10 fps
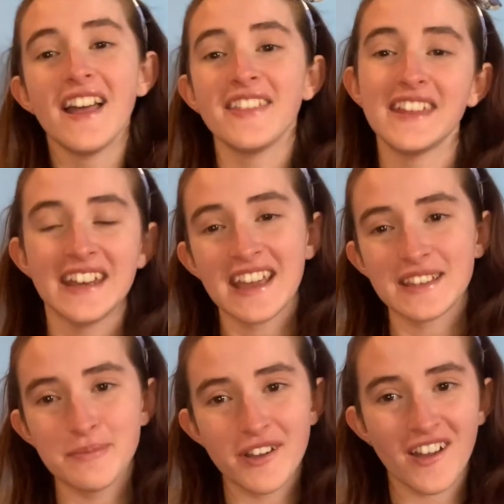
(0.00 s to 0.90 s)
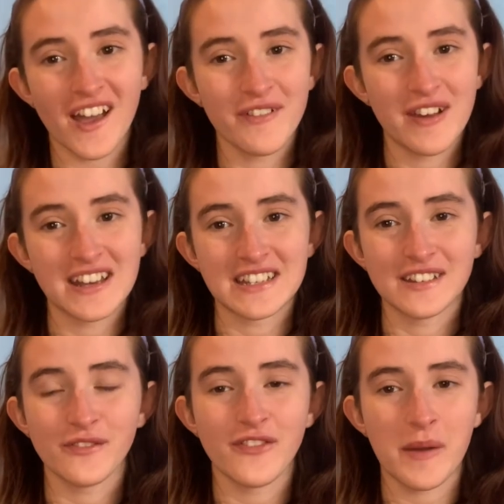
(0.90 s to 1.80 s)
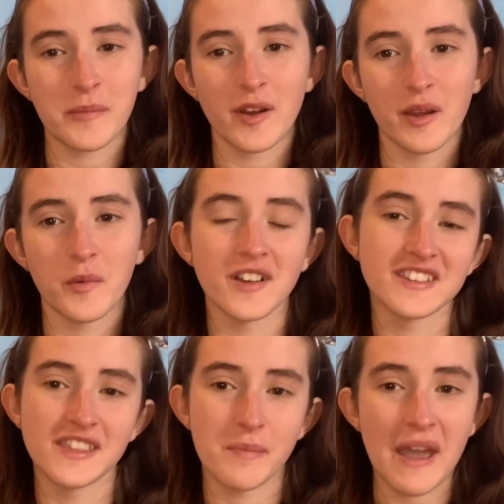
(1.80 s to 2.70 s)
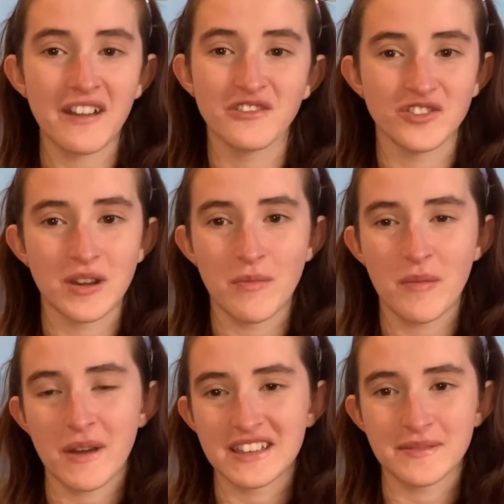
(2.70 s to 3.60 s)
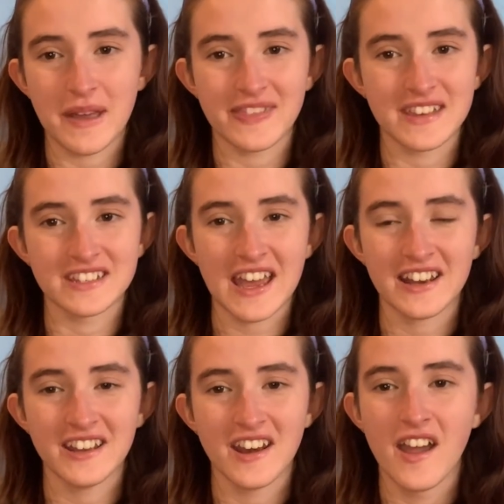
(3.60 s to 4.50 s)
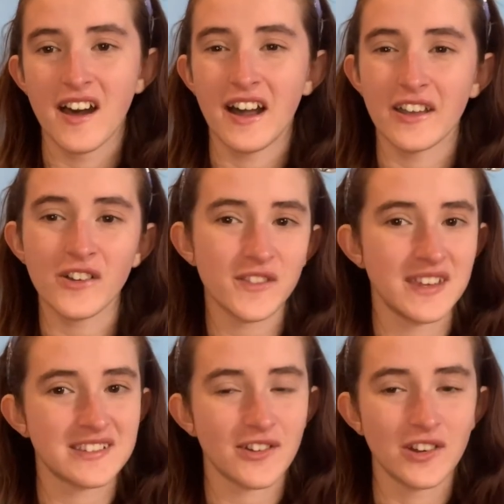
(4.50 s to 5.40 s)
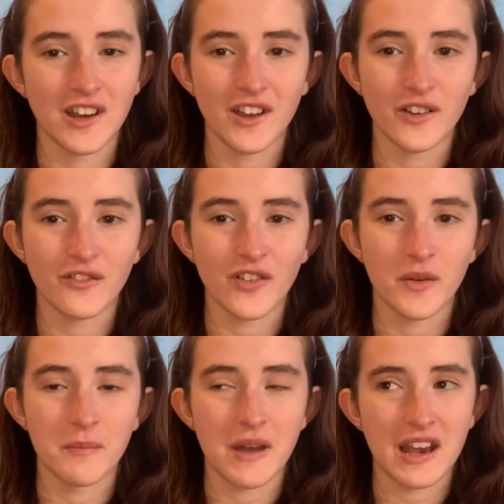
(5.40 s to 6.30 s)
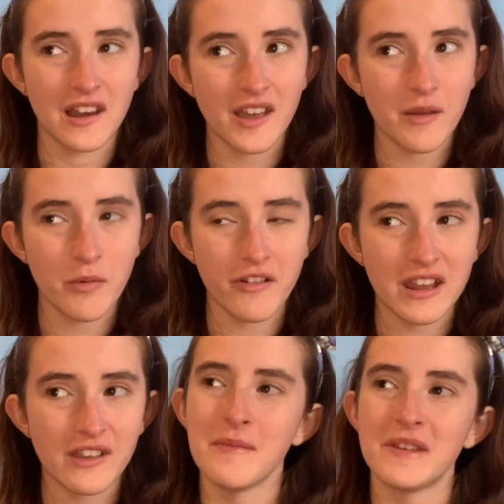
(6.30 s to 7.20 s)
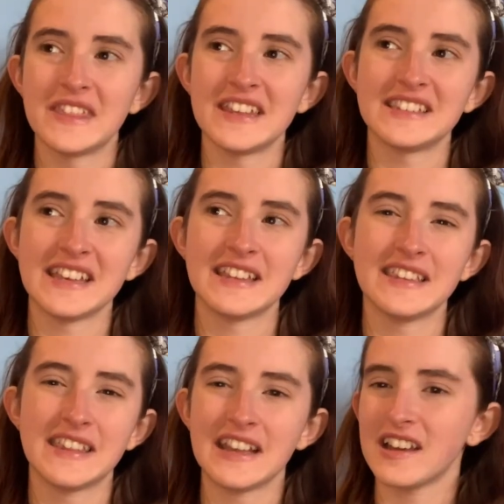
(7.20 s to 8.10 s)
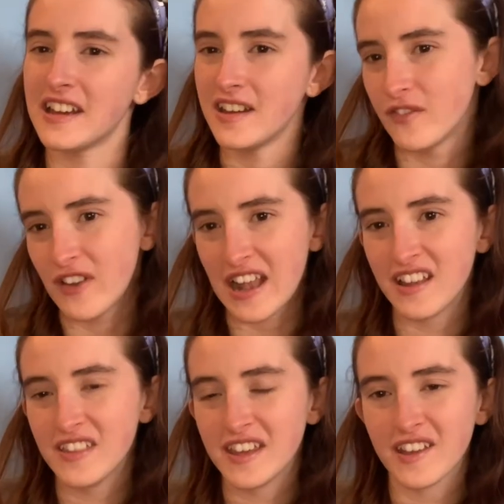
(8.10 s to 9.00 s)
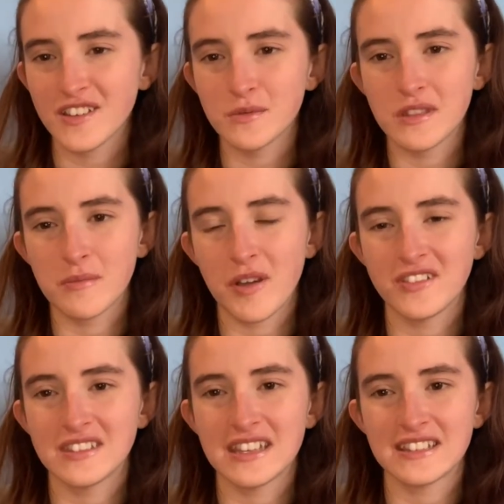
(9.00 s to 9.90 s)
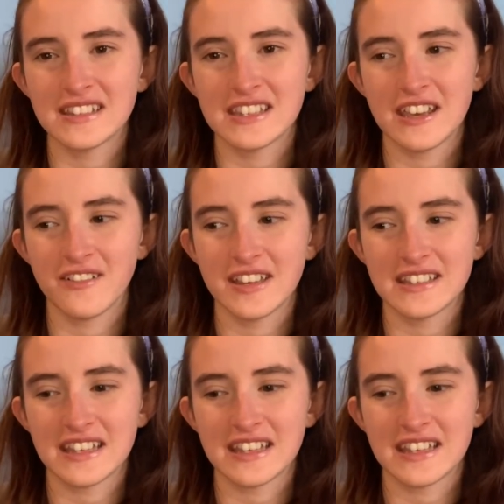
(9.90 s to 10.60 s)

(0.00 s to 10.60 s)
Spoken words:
The next book I read in February was The Pale Dreamer by Samantha Shannon. I got this on loan from my library, but this is the light novella that goes with the Bone Season series.